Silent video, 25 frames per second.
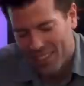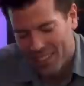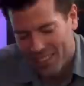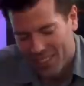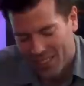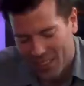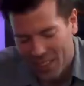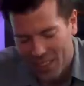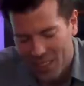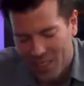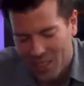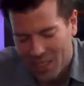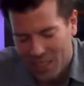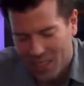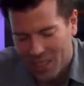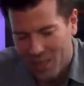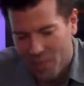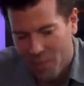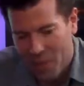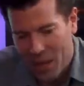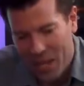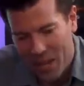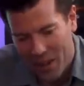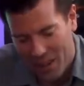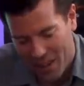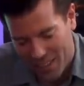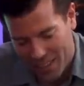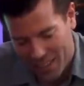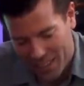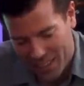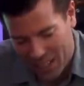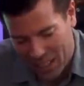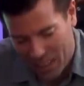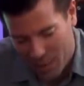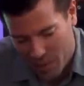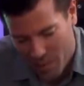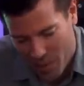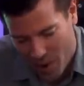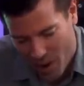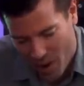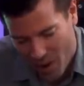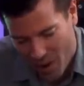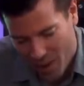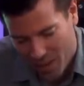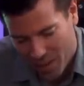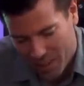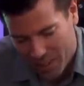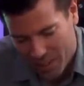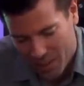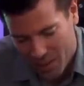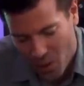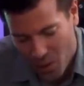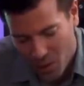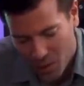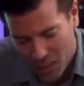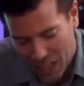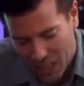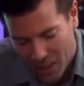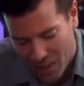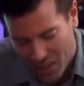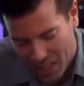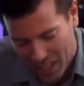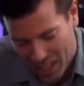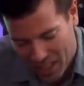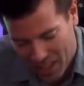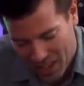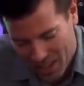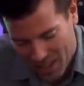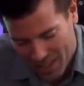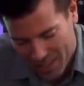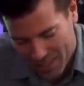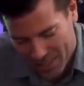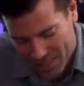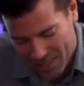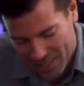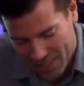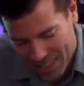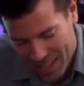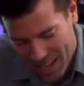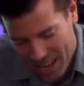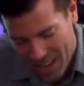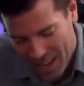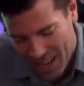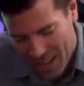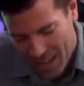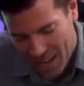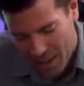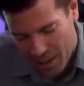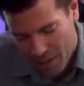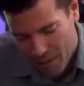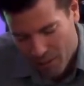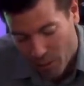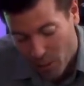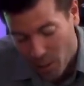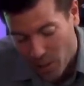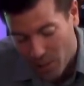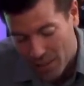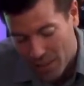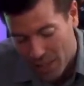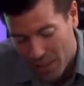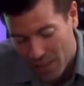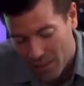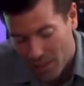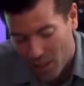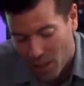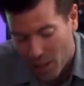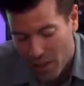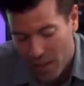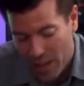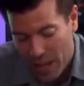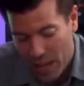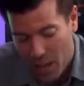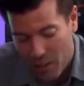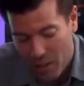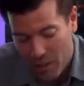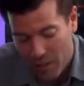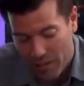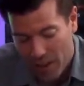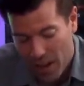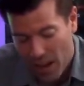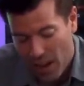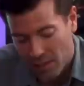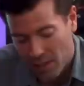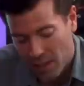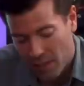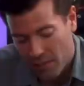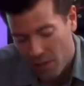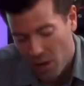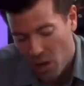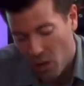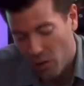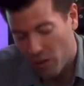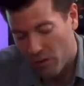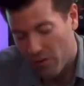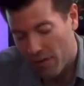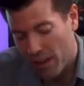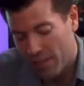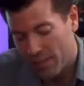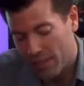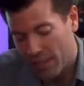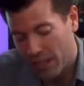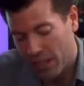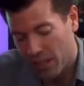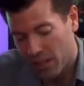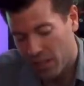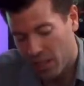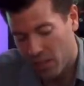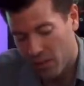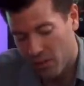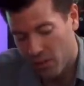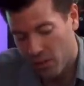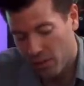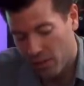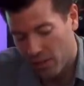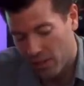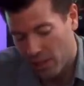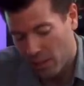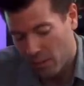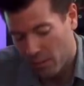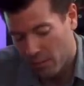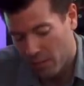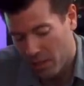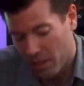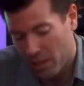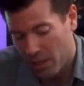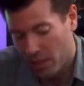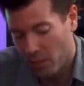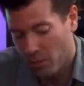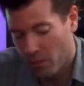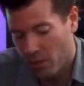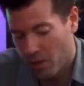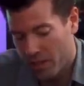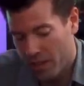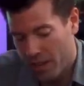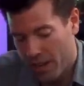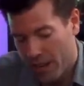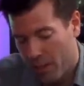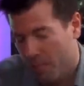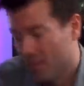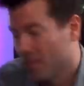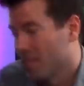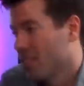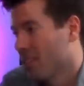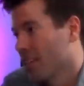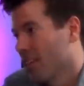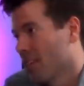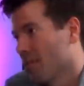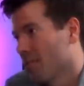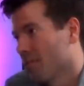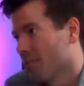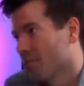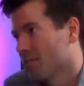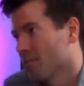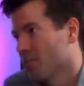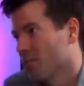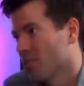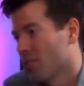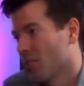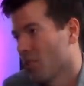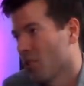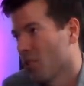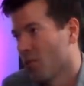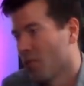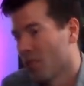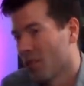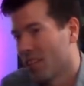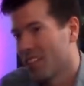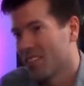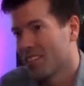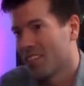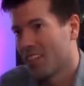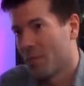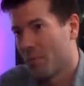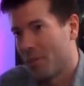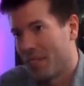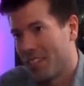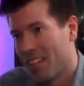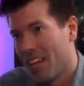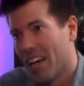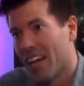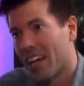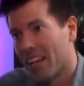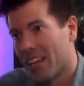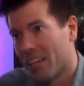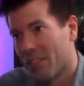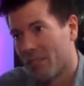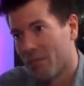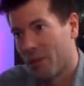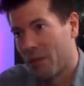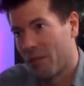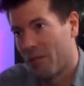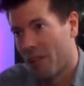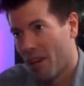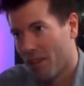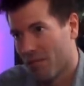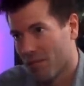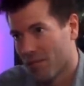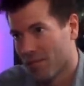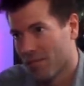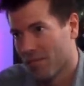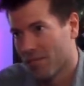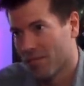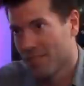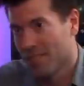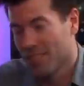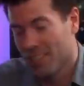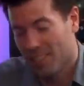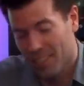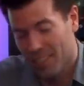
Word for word: So here's Peter sitting at the bar. He's holding all the cards. Forced, at the start of the enemy phase, if no investigator controls him, deal 1 damage to him. So he's going to be dead in 3 rounds.